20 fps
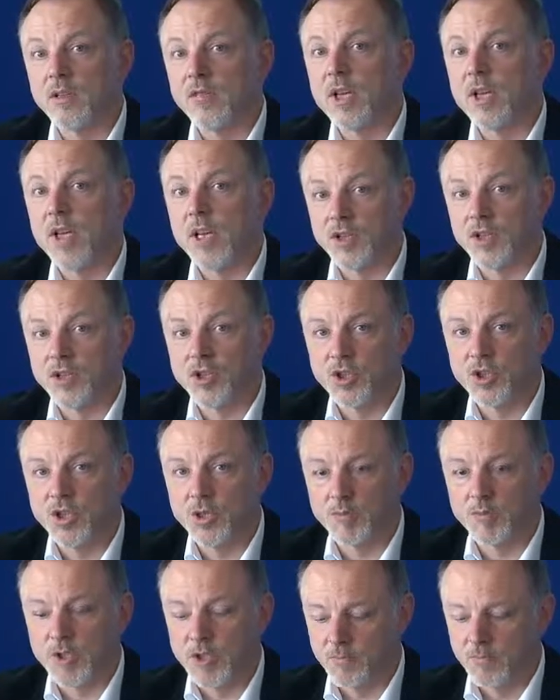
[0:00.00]

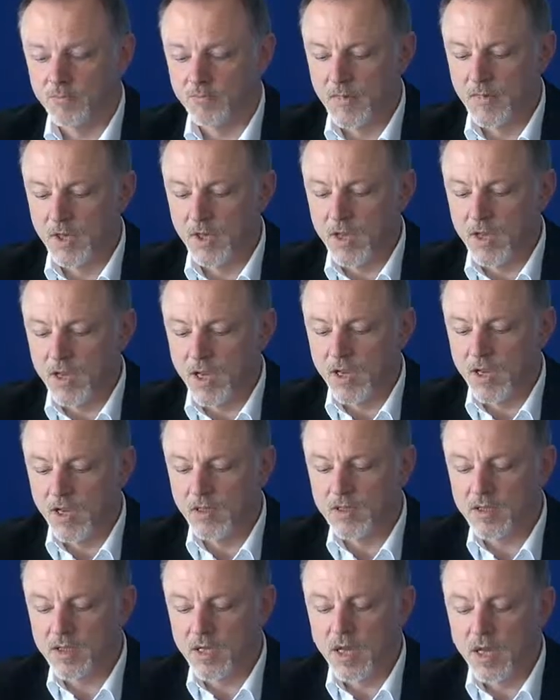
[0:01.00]
relationships
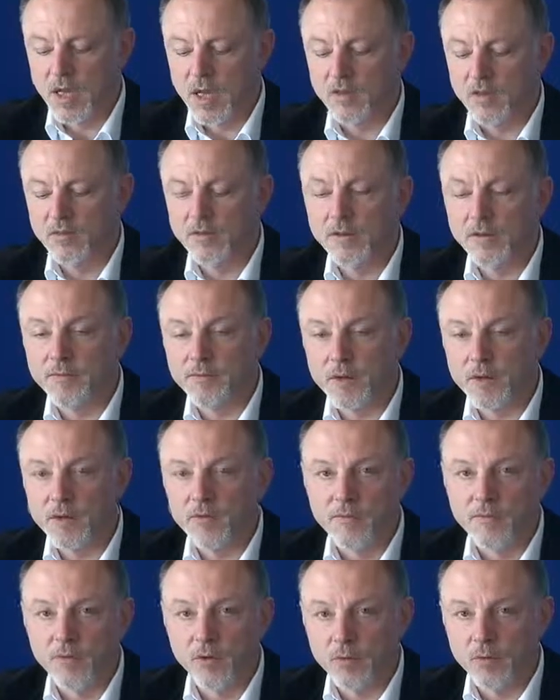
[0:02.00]
and how different
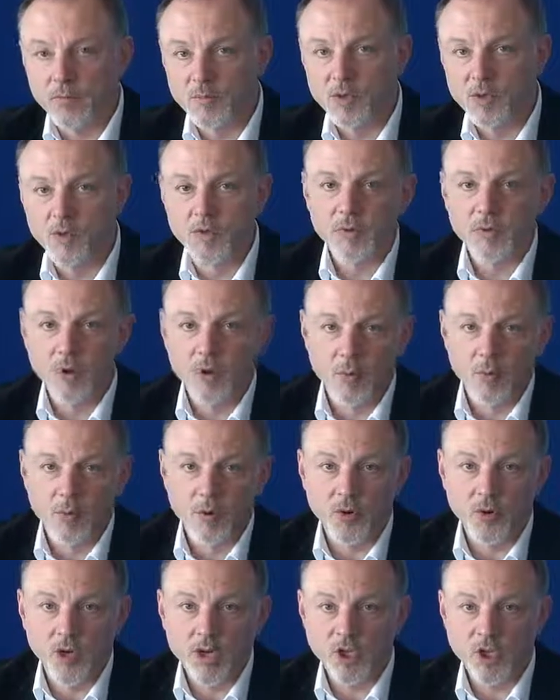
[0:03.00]
forms of
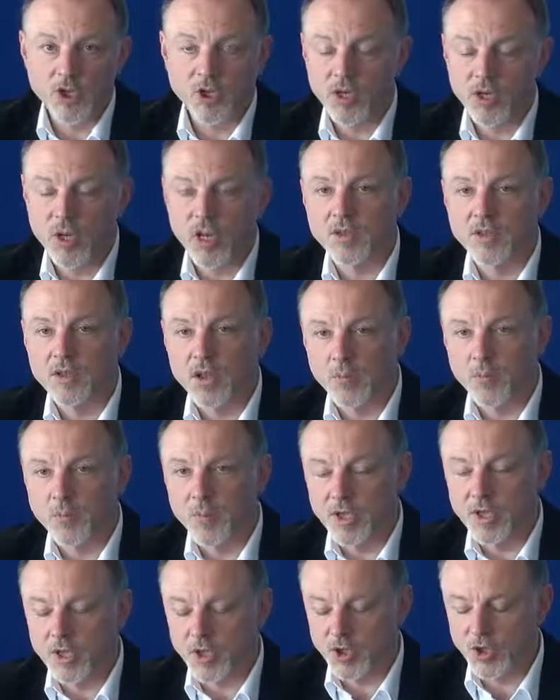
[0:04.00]
cooperation and
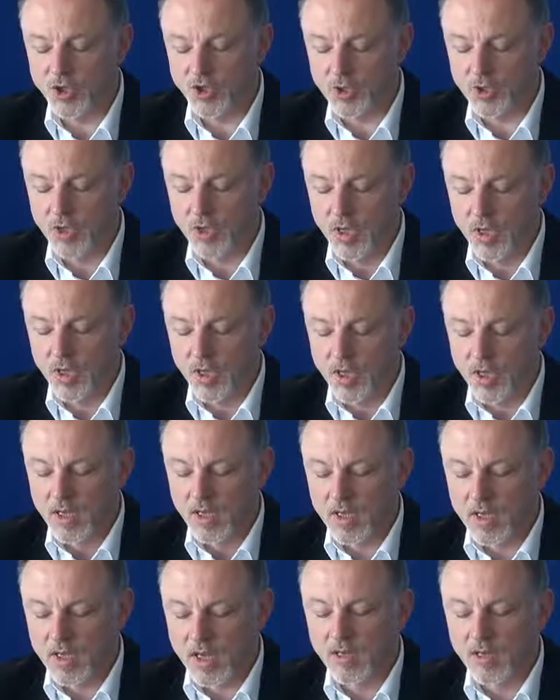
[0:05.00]
competition
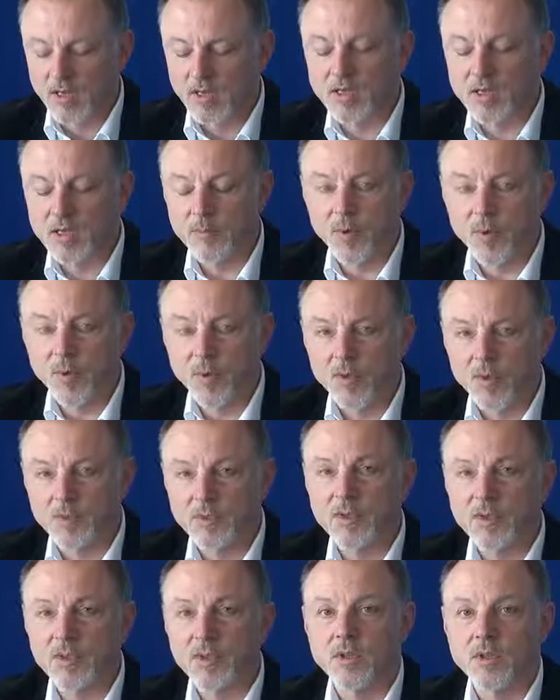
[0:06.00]
can
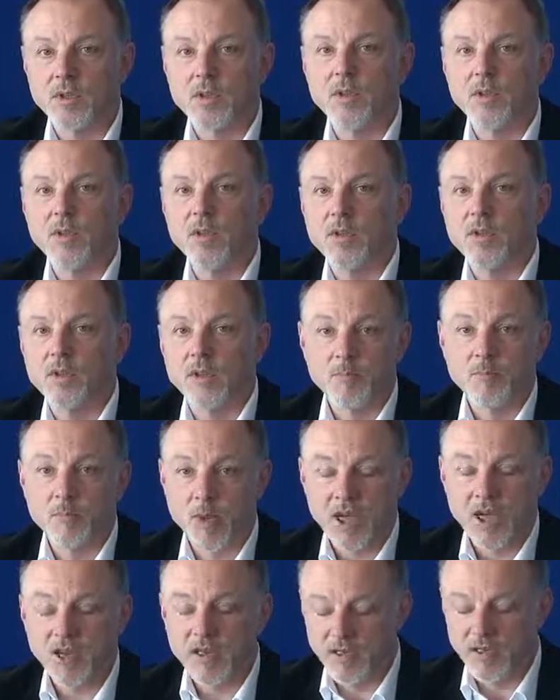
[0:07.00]
support the
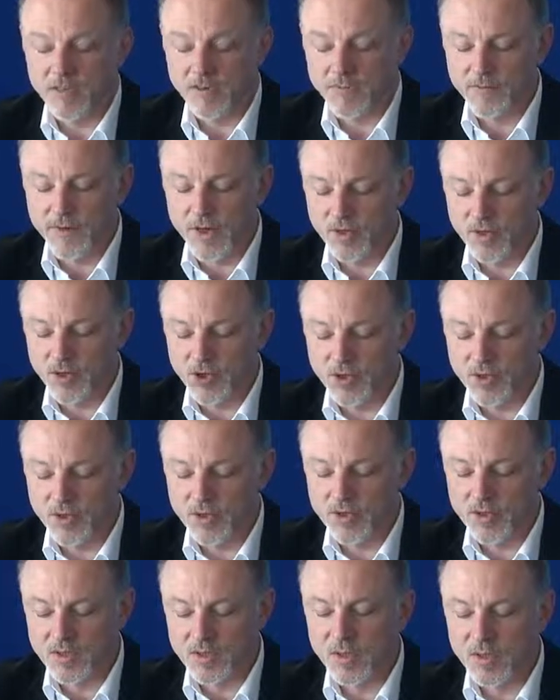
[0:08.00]
marketing
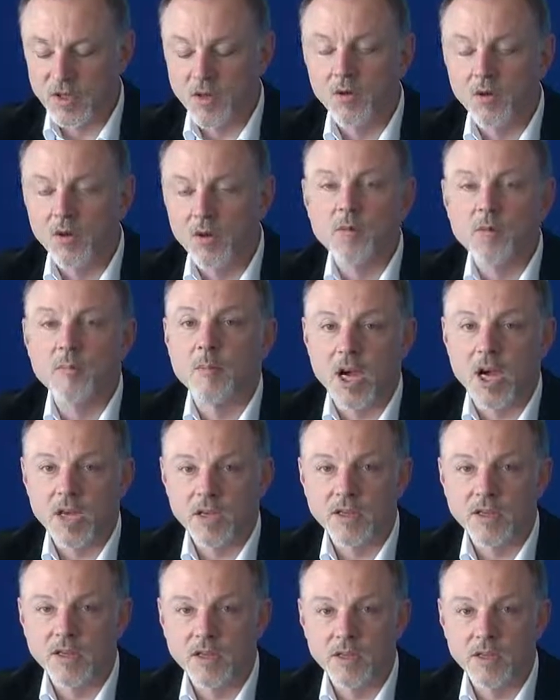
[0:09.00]
functions or
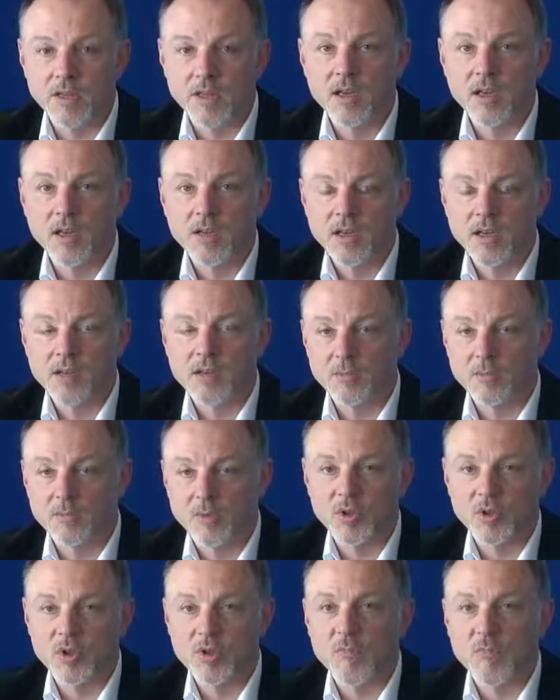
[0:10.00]
can
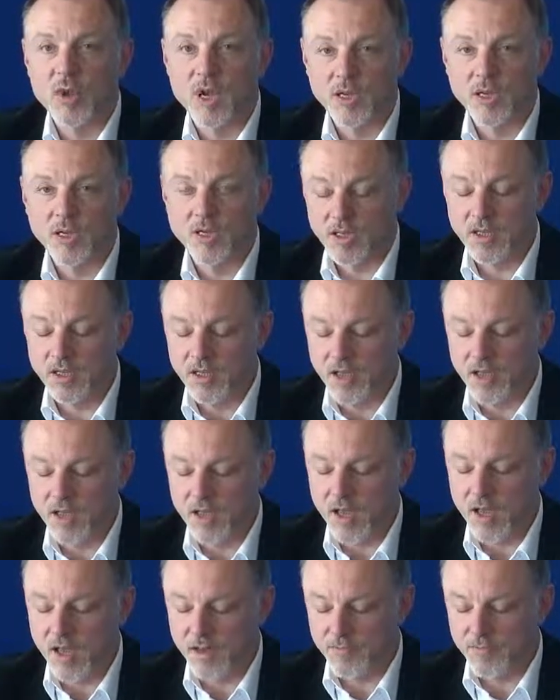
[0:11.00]
support the marketing
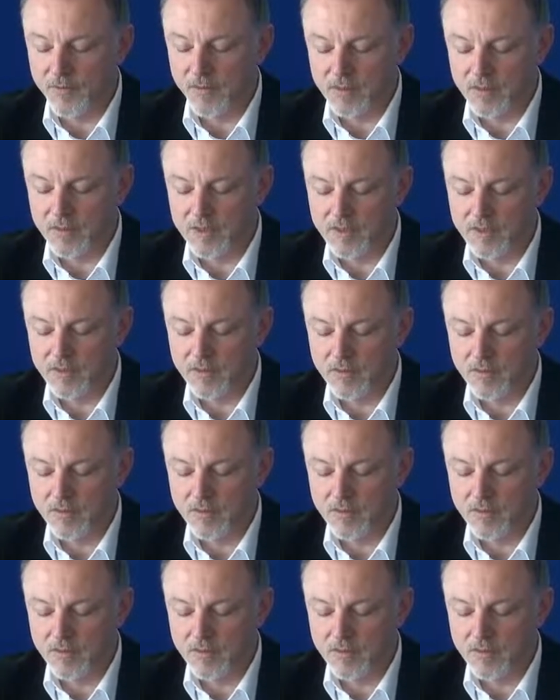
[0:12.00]
efforts.